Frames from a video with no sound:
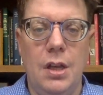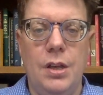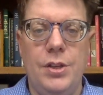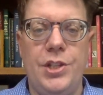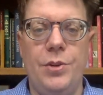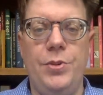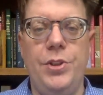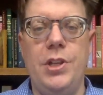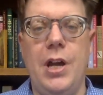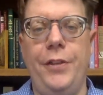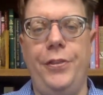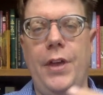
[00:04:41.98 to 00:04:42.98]
So
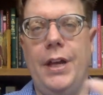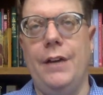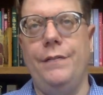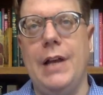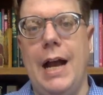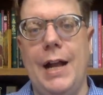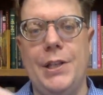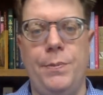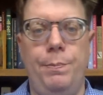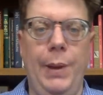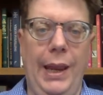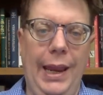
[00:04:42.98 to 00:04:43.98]
nothing of God's
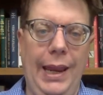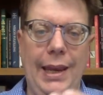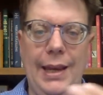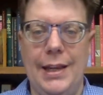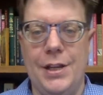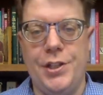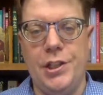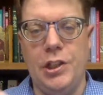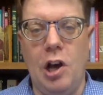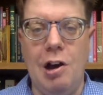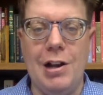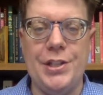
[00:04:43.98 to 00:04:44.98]
being is
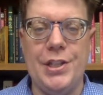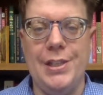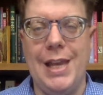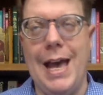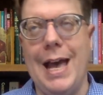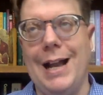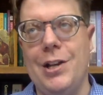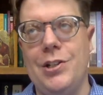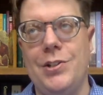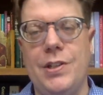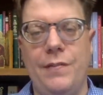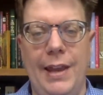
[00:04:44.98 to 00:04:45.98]
lost in the
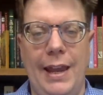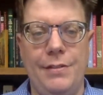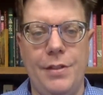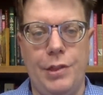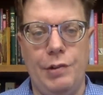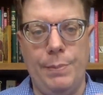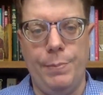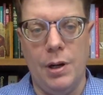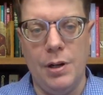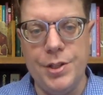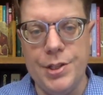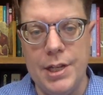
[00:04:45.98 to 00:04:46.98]
actions of any of the three
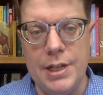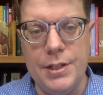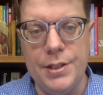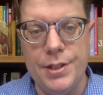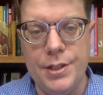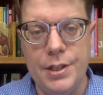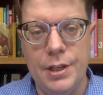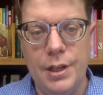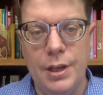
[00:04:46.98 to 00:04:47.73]
persons,